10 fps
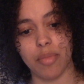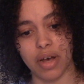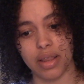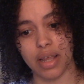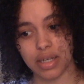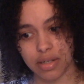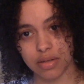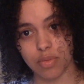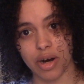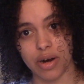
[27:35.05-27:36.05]
but they
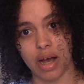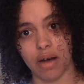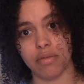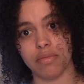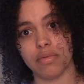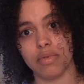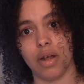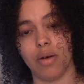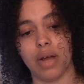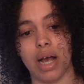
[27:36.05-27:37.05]
just wear it out,
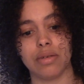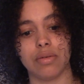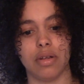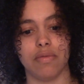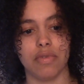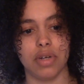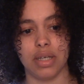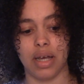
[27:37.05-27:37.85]
natural and frizzy.